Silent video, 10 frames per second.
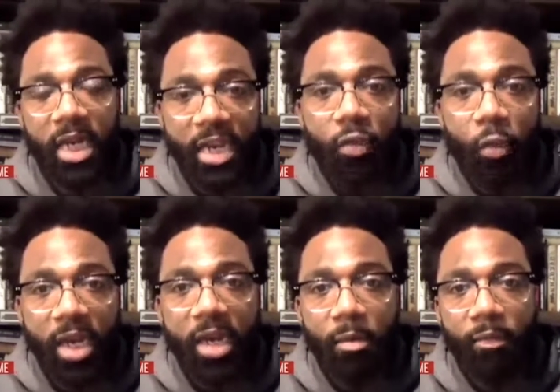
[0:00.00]
each
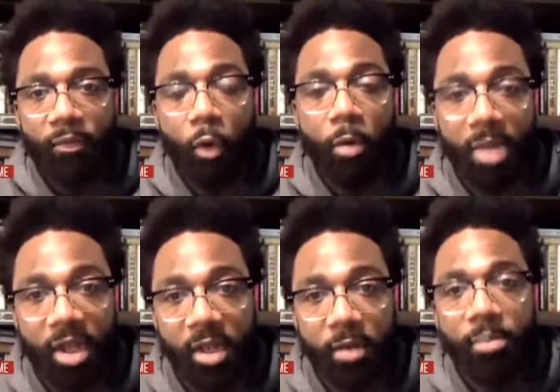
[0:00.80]
week, 4
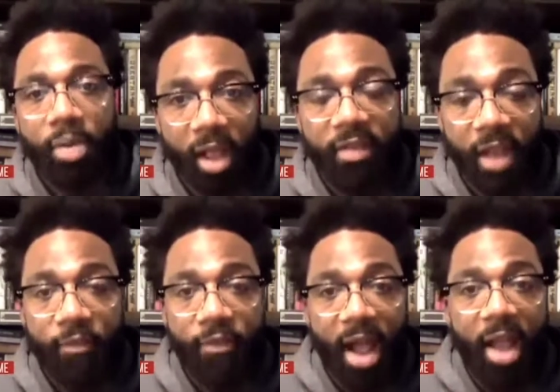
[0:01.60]
million plus
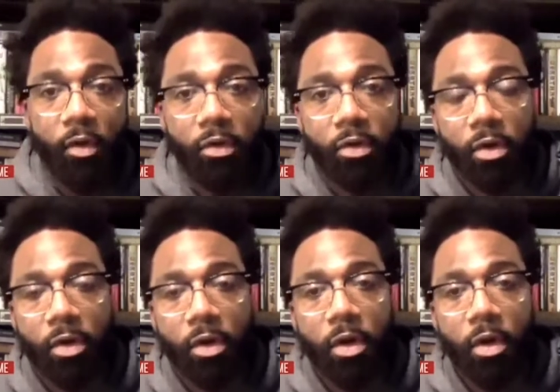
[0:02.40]
have filed
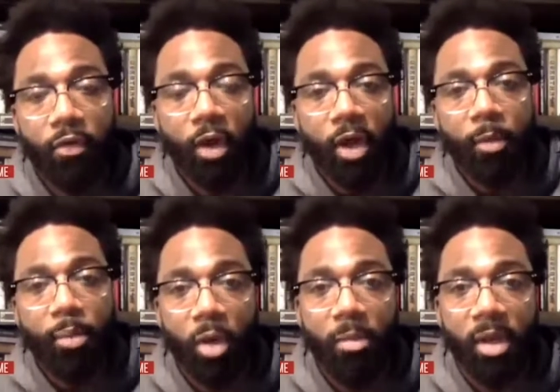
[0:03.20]
for
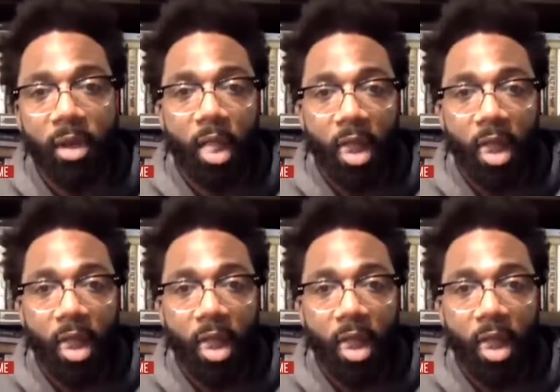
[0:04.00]
unemployment.